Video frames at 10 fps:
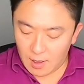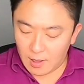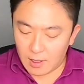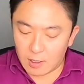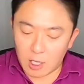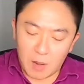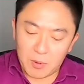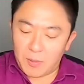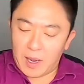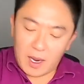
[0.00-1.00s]
And then at the top
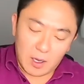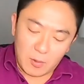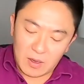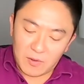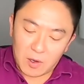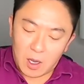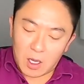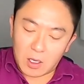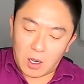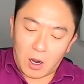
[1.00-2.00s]
of the bag, we've
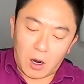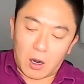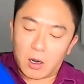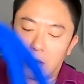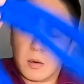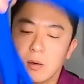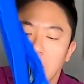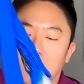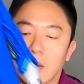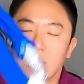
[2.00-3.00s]
got our
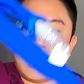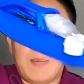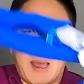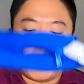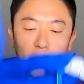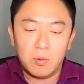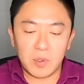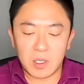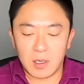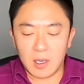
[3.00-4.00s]
Cpap
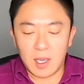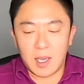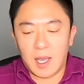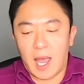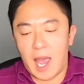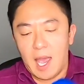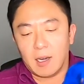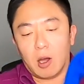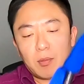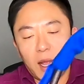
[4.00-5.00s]
hose.
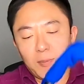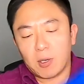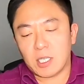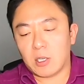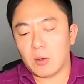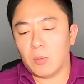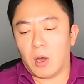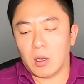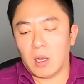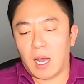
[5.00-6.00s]
And on my particular
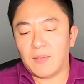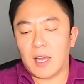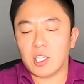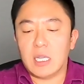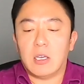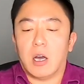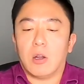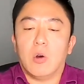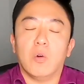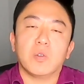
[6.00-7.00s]
model, I've actually got
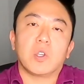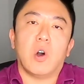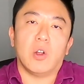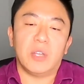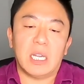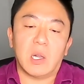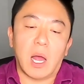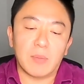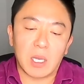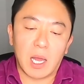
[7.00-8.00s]
a hose called the
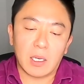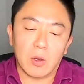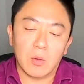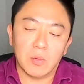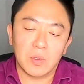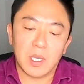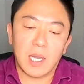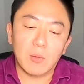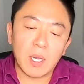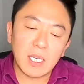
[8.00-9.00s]
Climate Line hose.
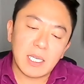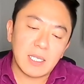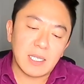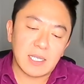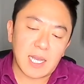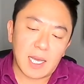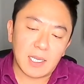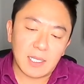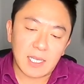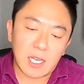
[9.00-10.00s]
And what it is
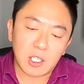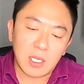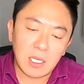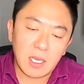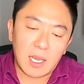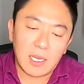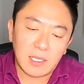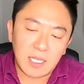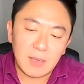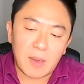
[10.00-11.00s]
that it's actually a
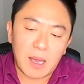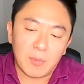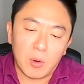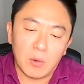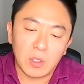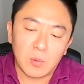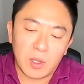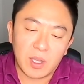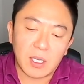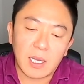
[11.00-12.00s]
Cpap hose
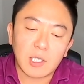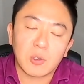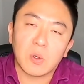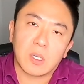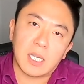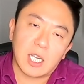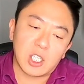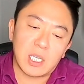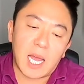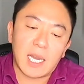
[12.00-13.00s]
with an electrical
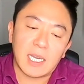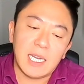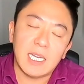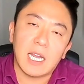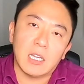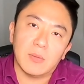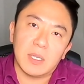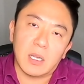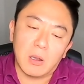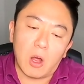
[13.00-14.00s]
connection and a heating
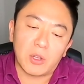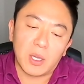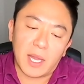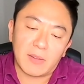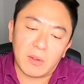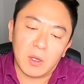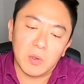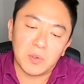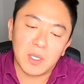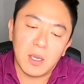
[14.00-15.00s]
element along the length of the
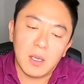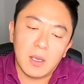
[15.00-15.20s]
hose.